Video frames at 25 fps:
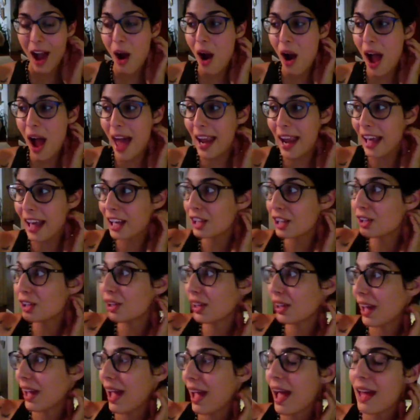And I could
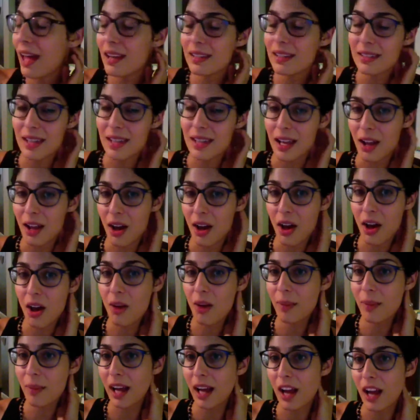look ahead and say, oh
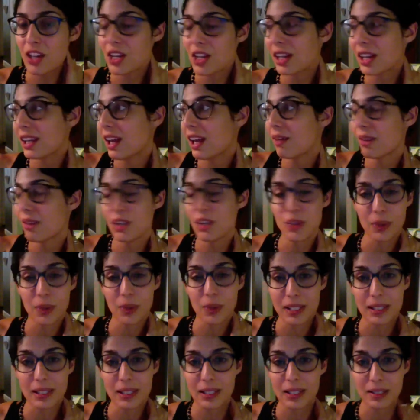my gosh, I can't run
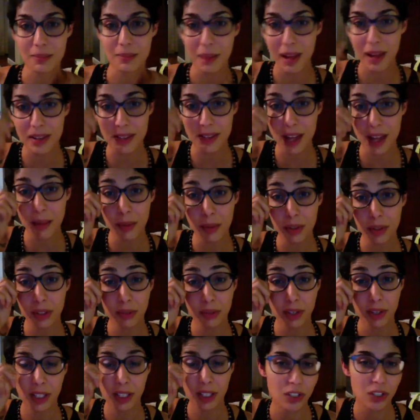26 miles. I'm only
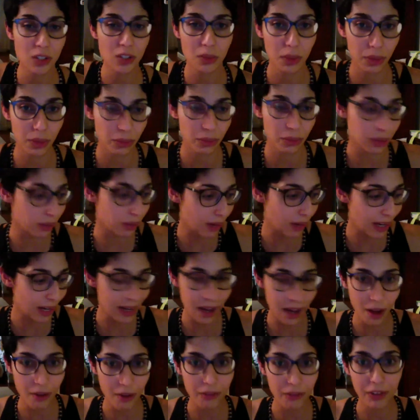running two or three right
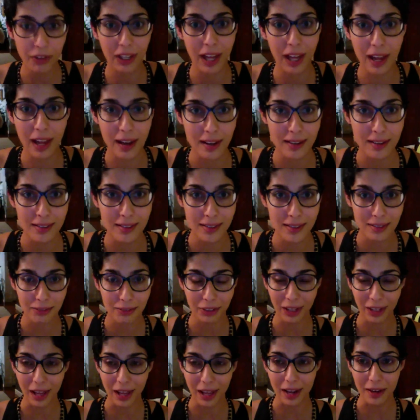now. Forget it.
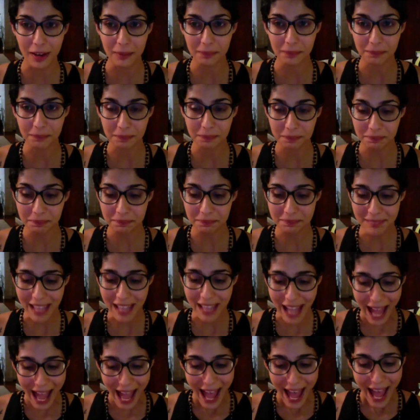Forget it.
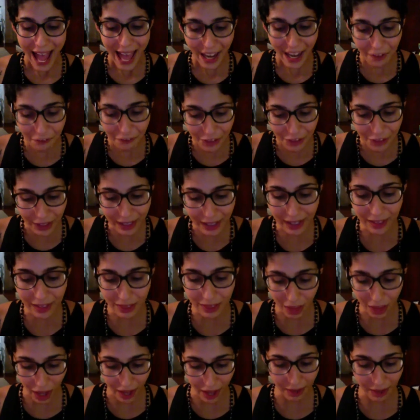And I feel like a
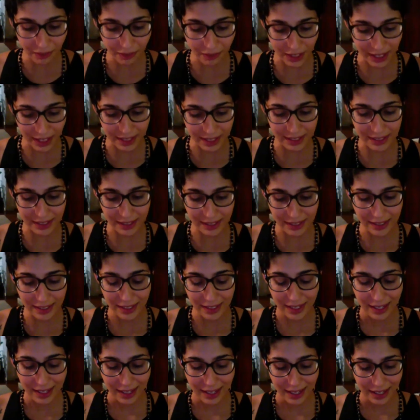lot of this
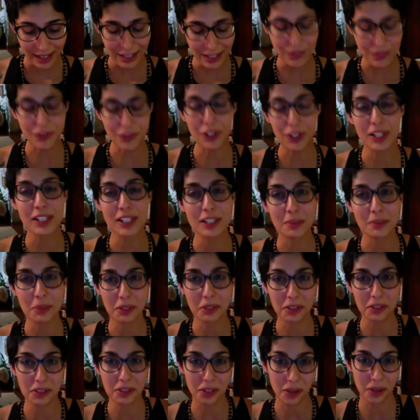is very
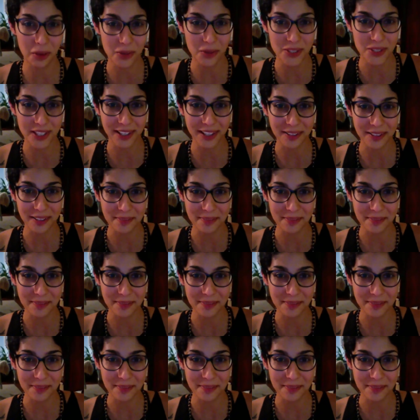similar to coaching.